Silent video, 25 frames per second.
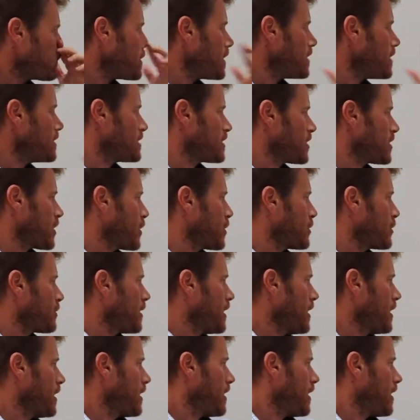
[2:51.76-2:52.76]
So
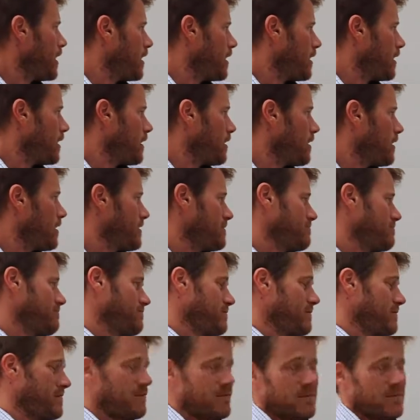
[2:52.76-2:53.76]
I
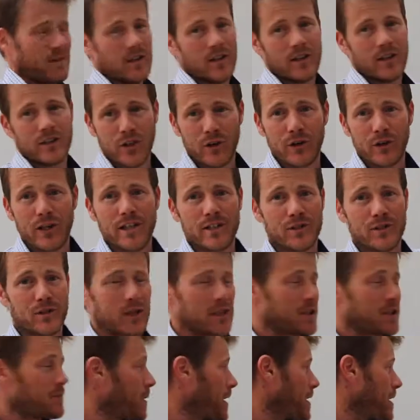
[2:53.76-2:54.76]
don't need to
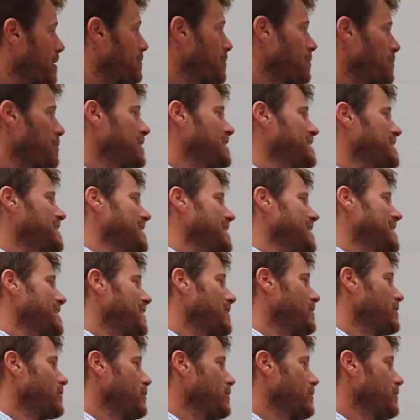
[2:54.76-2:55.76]
explain, but basically
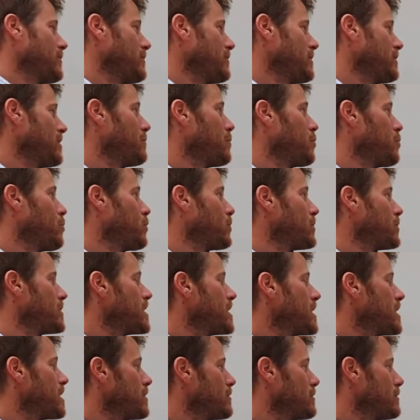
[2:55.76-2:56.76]
the number one
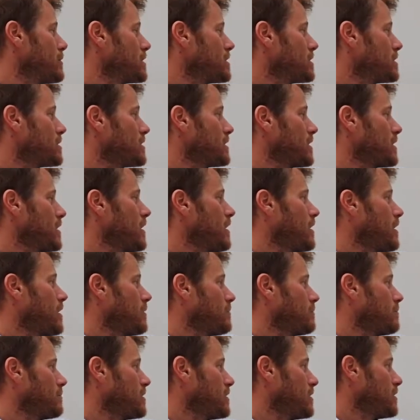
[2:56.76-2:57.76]
here is
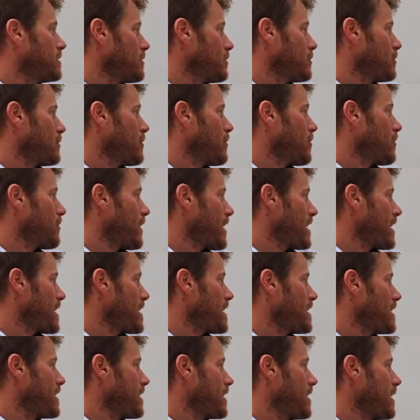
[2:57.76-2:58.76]
you know,
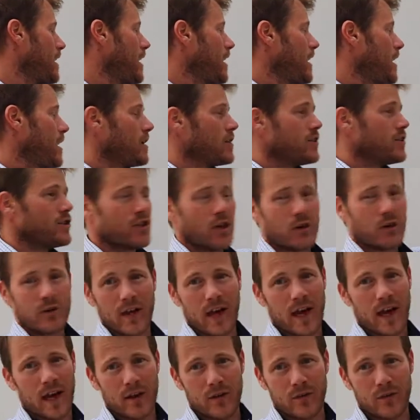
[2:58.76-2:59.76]
they don't
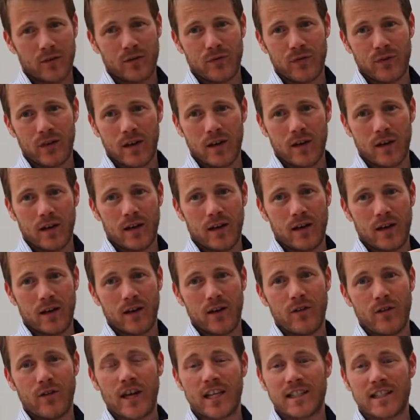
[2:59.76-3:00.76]
have
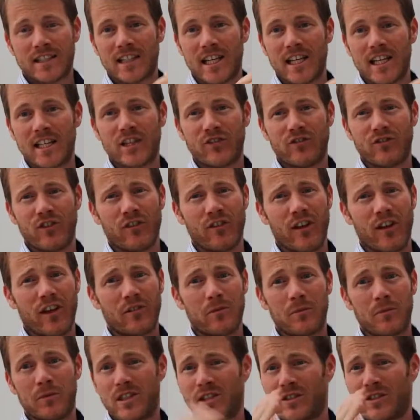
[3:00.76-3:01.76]
their stage of
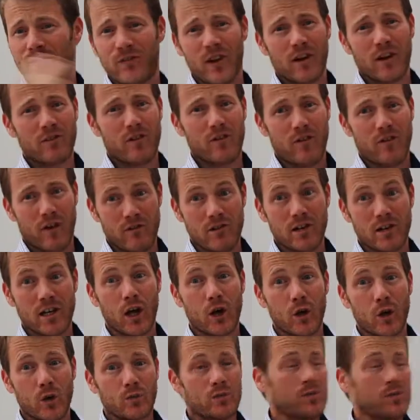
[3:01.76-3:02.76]
development is very, very
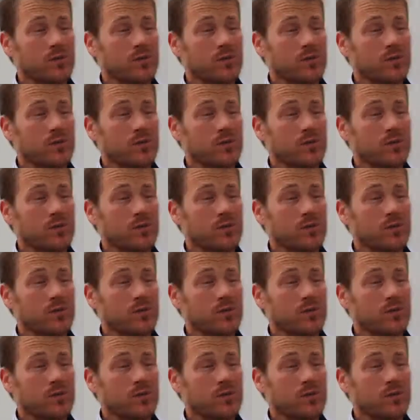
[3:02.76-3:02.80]
low,